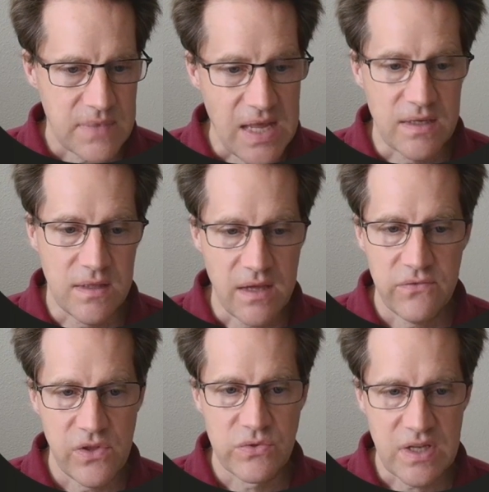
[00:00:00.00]
And a lot
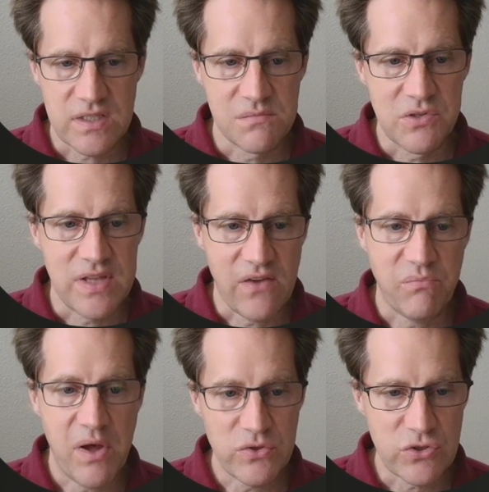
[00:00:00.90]
of those customers have
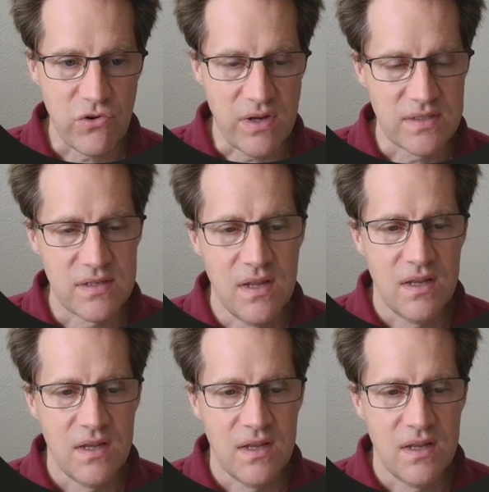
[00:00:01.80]
Postgres,